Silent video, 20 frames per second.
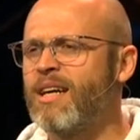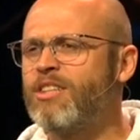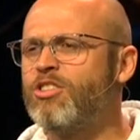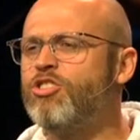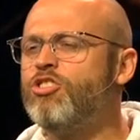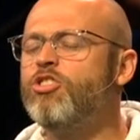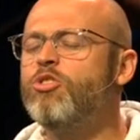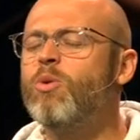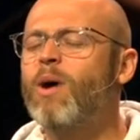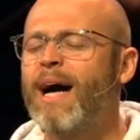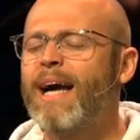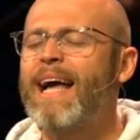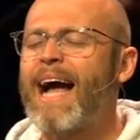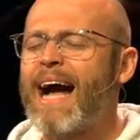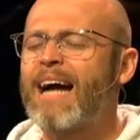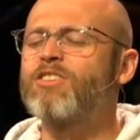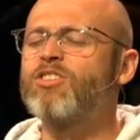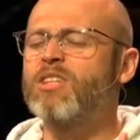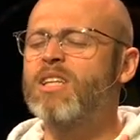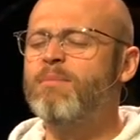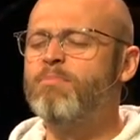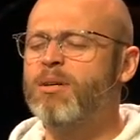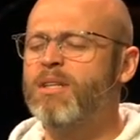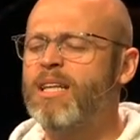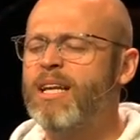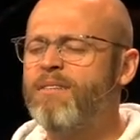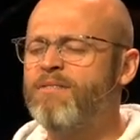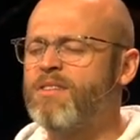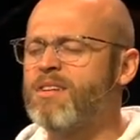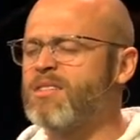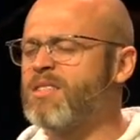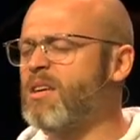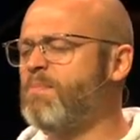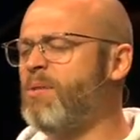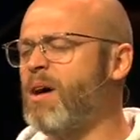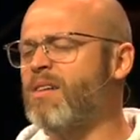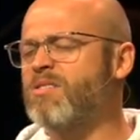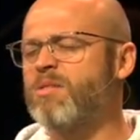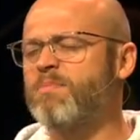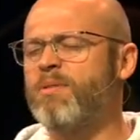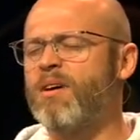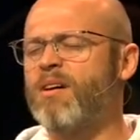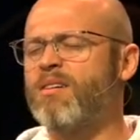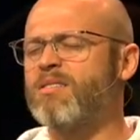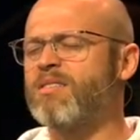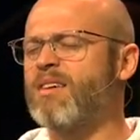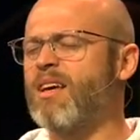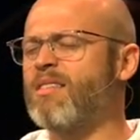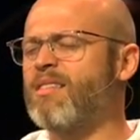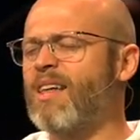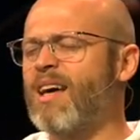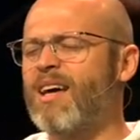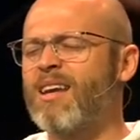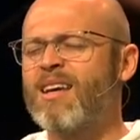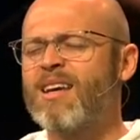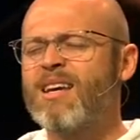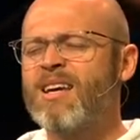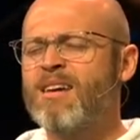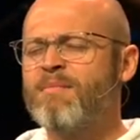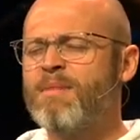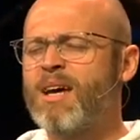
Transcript: Like, do I actually believe this? The Apostle Paul said that,